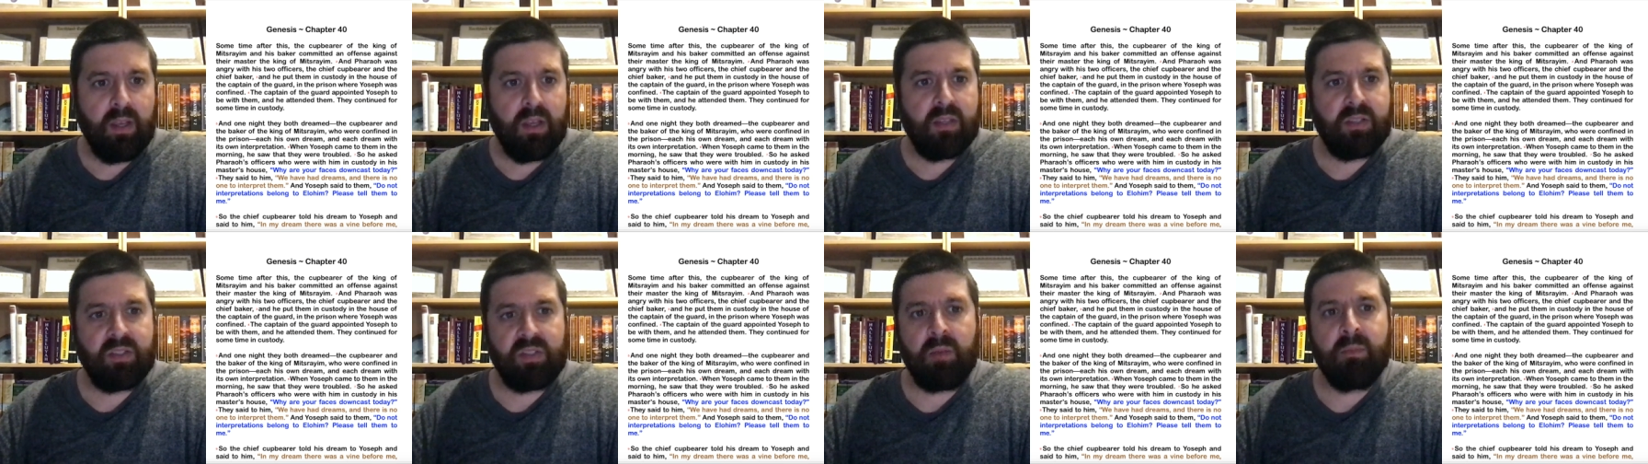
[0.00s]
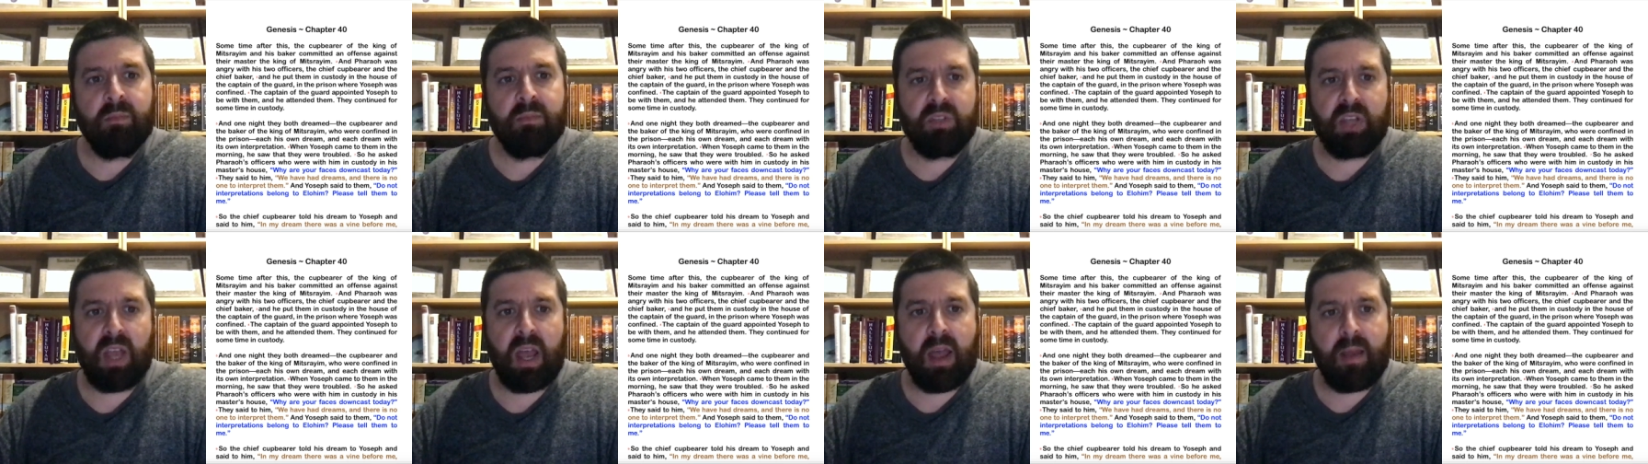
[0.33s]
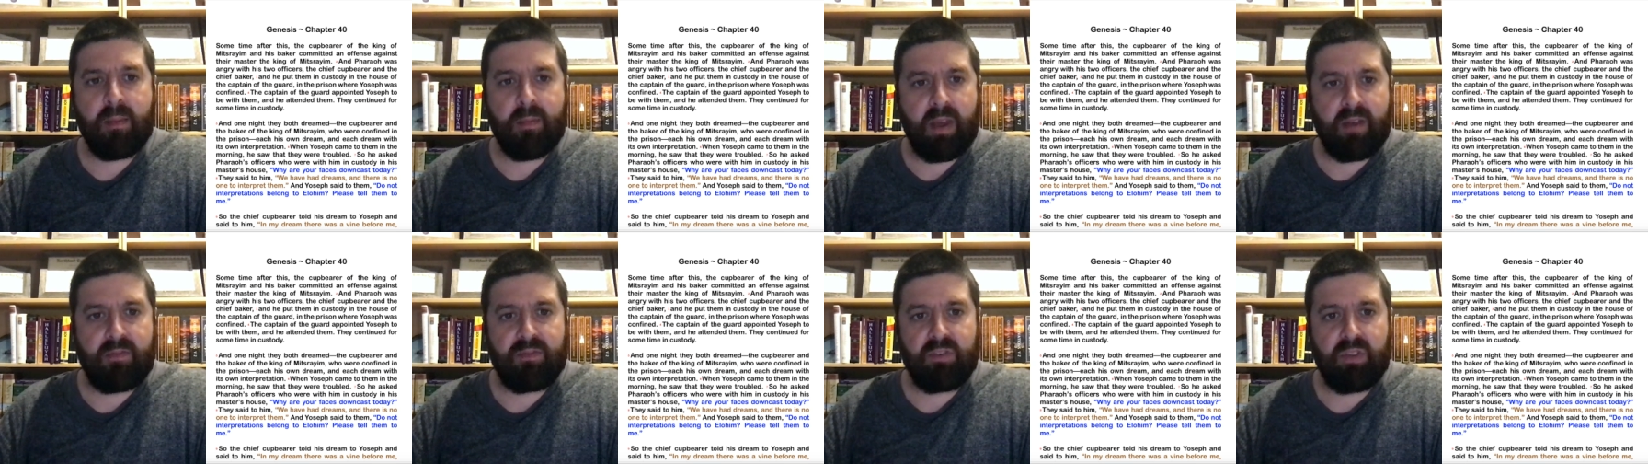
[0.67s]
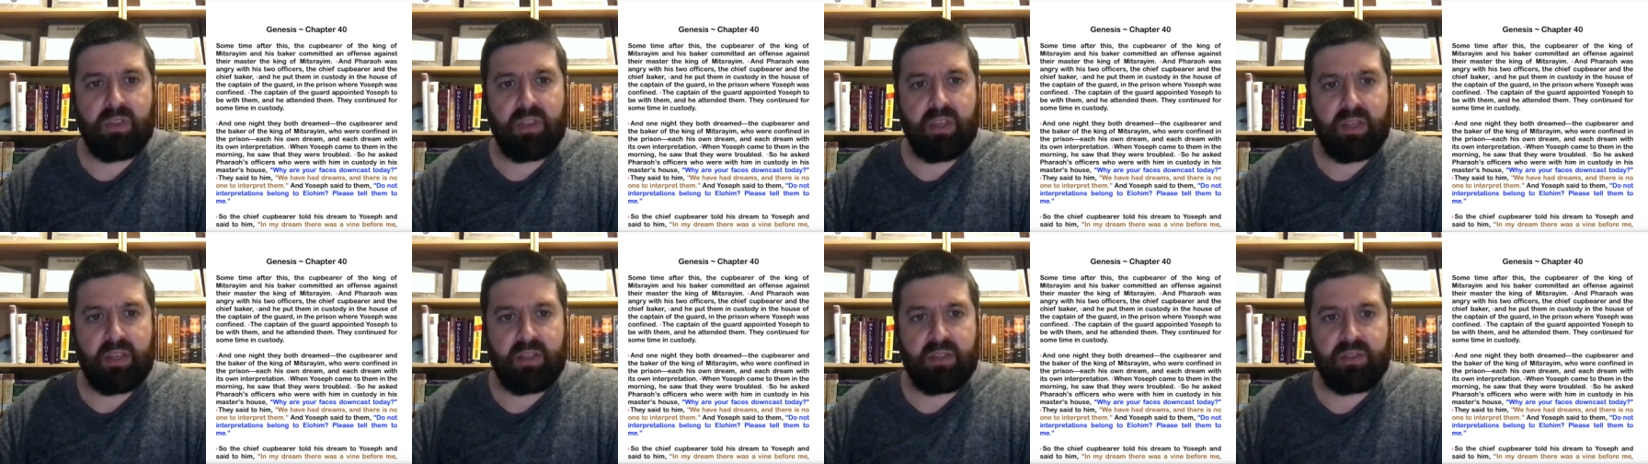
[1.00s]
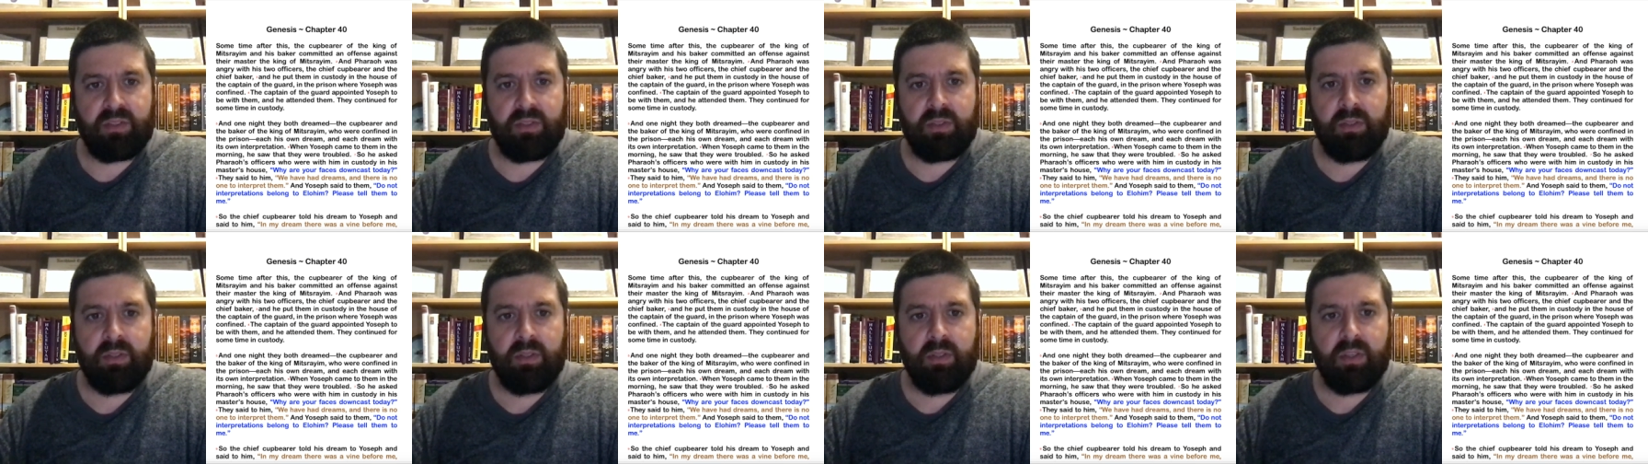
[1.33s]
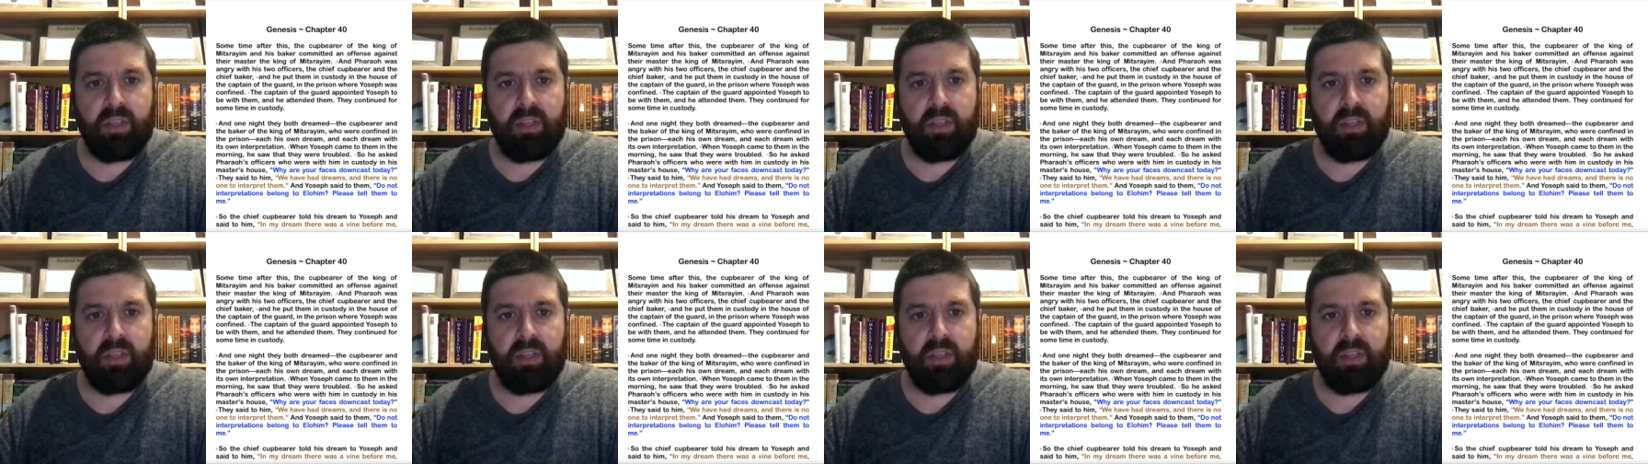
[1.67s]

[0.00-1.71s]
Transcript: Some time after this,